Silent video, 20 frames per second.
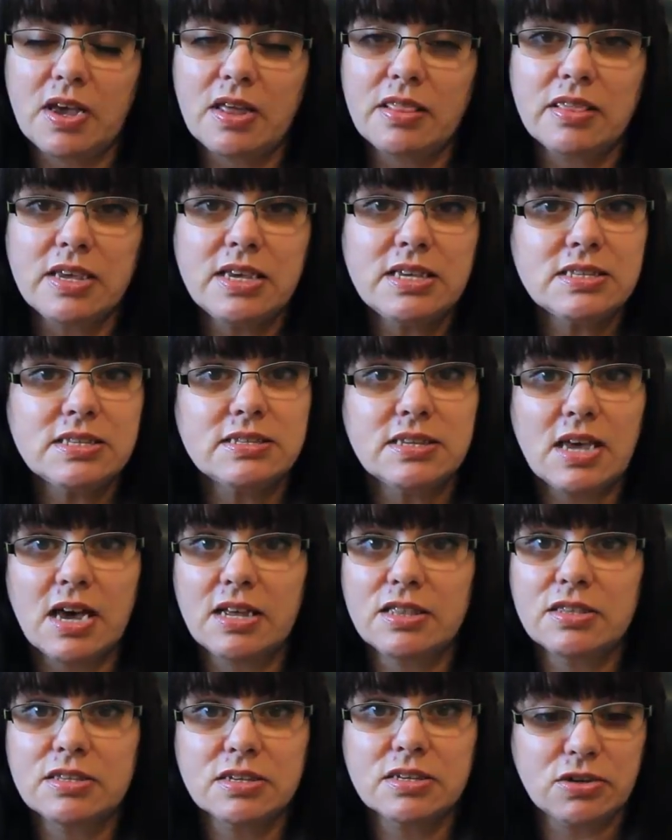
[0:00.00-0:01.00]
And these
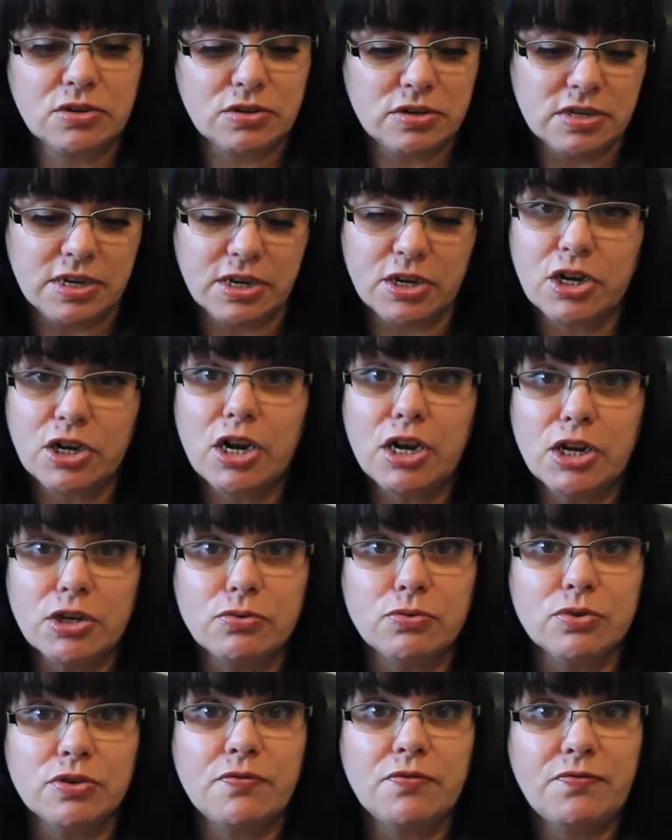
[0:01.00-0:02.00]
signs can
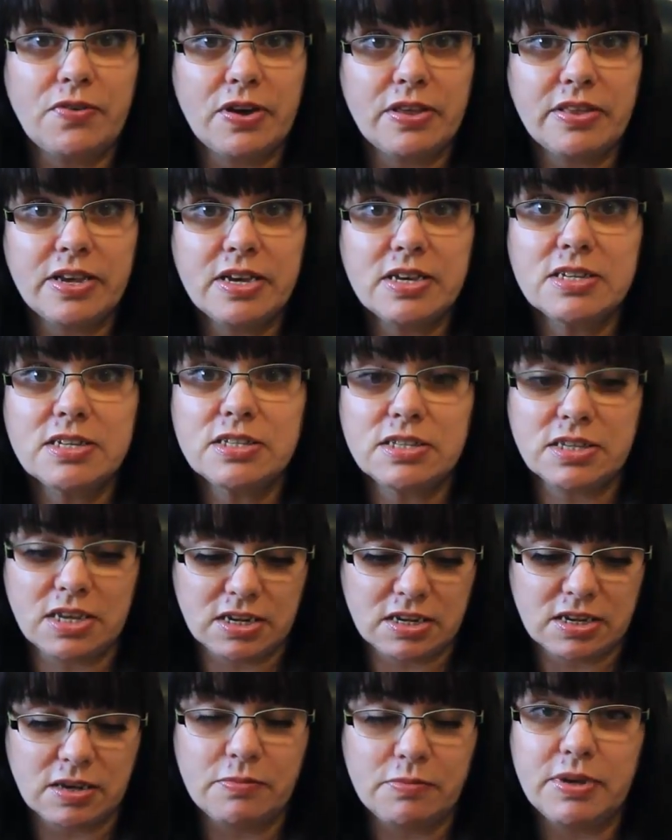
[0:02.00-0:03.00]
include feathers,
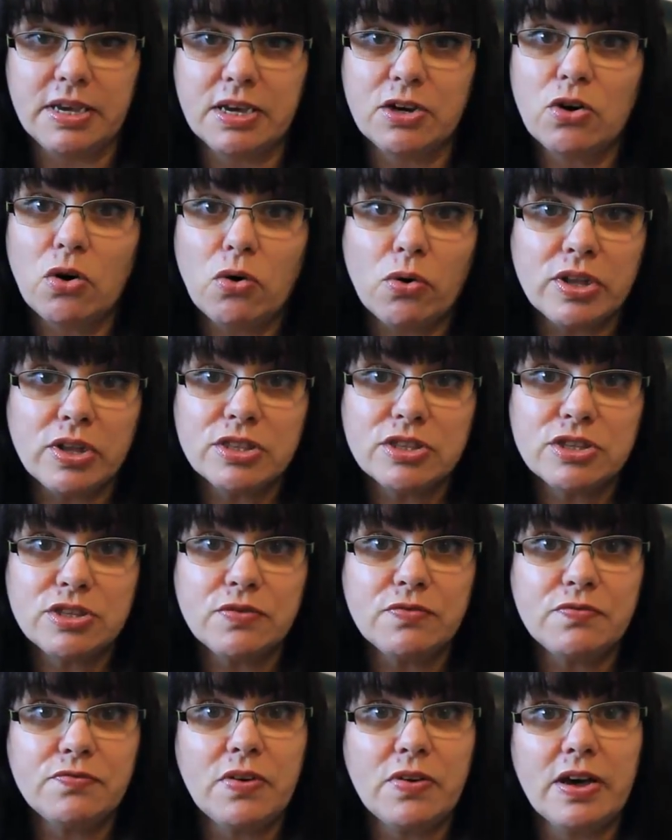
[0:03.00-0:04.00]
it can be
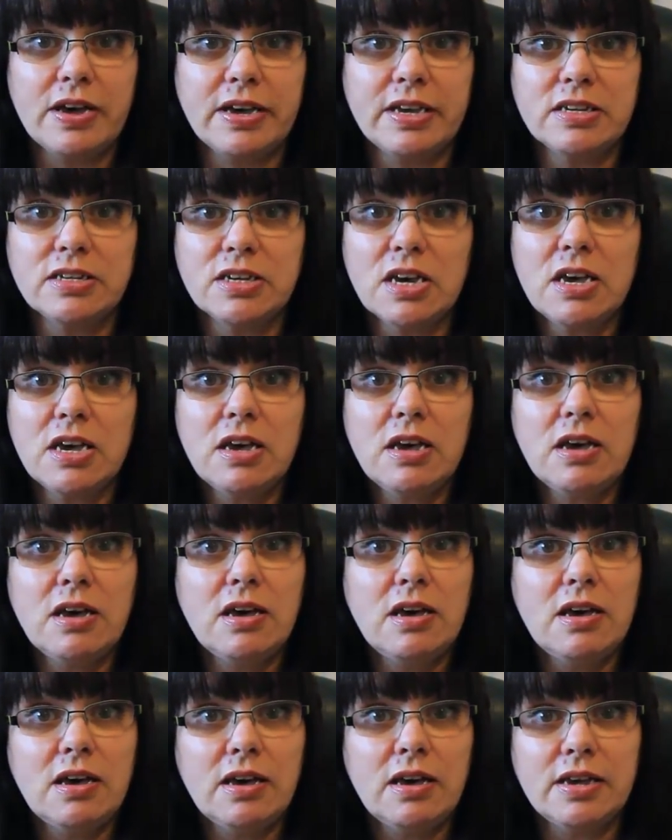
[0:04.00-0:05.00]
coins you find,
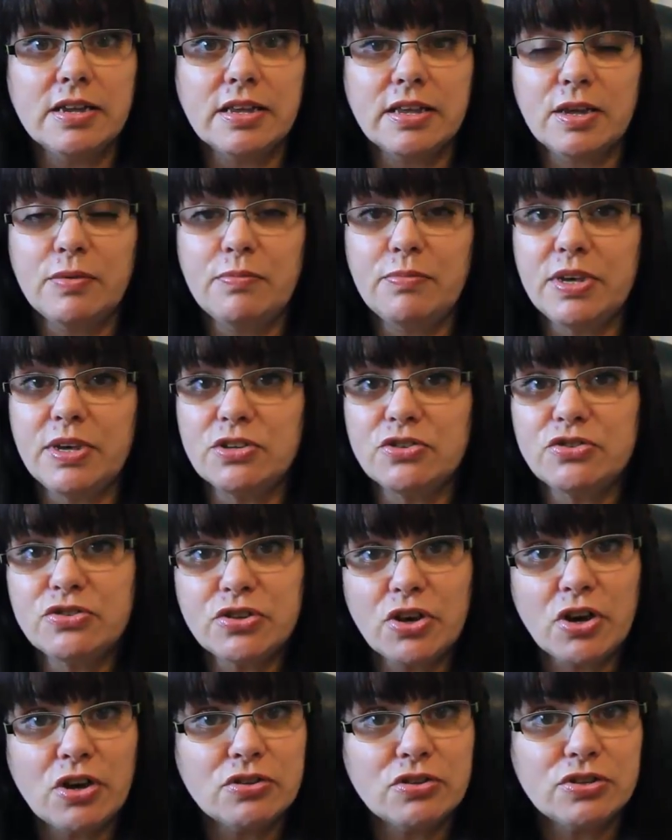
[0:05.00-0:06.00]
it can be a
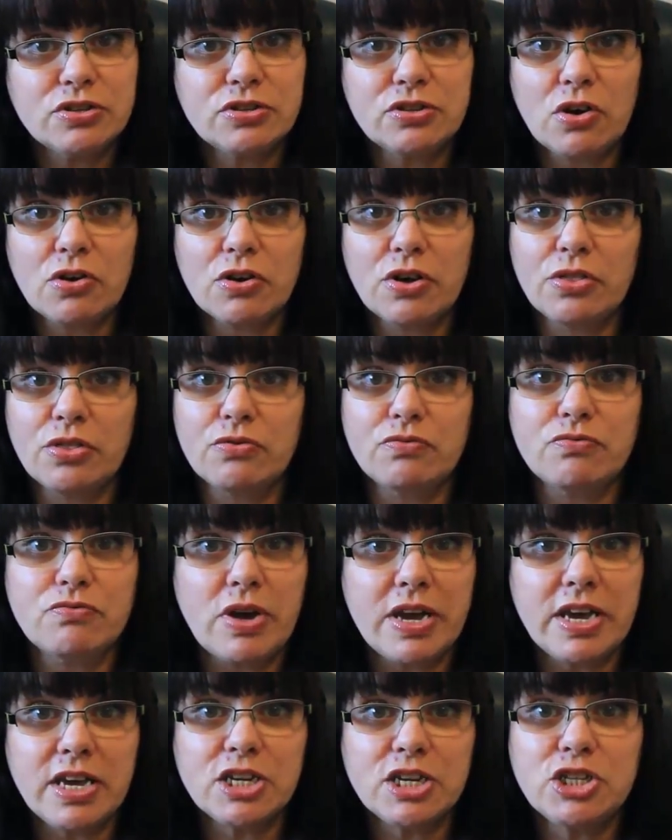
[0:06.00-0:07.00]
certain song on the
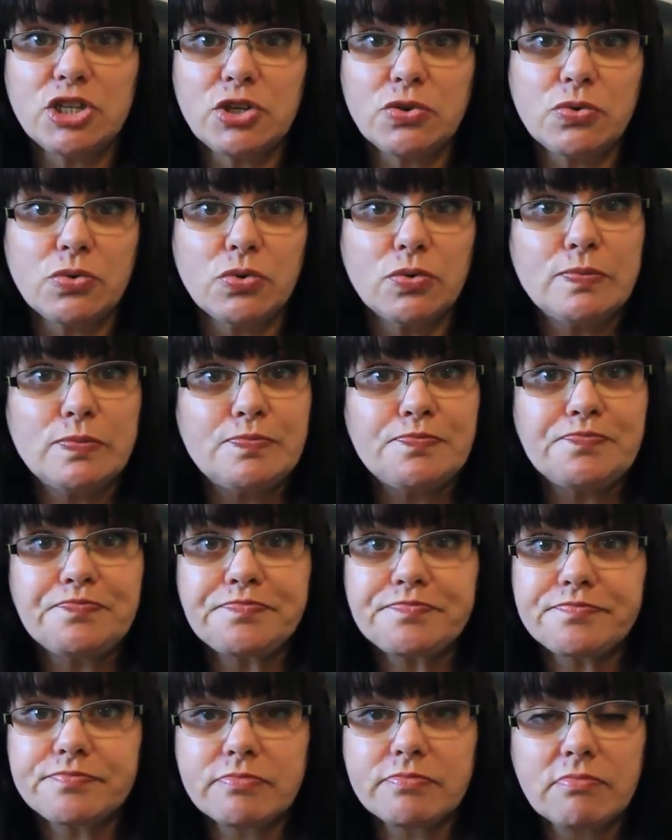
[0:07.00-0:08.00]
radio
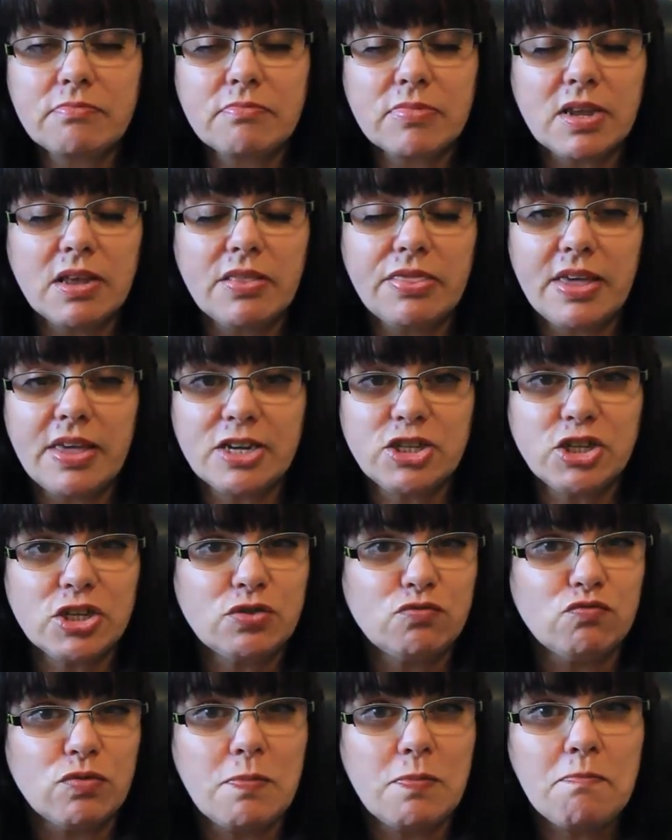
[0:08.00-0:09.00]
that
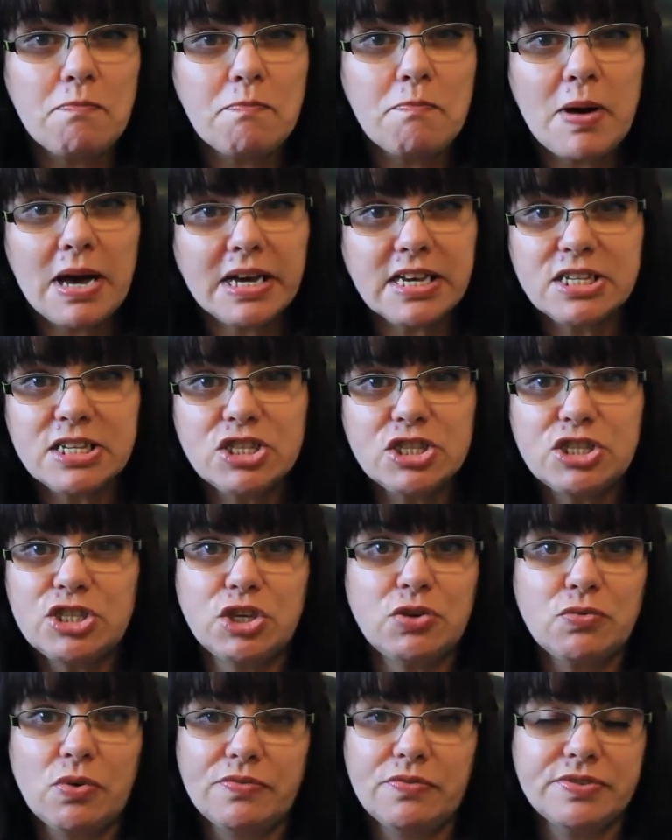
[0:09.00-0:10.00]
just
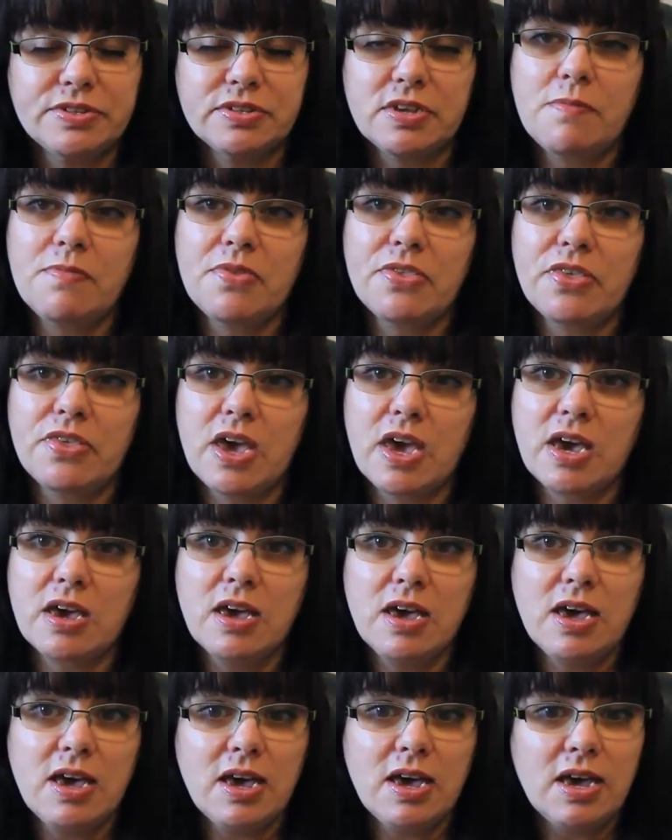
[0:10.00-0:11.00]
reminds you of something.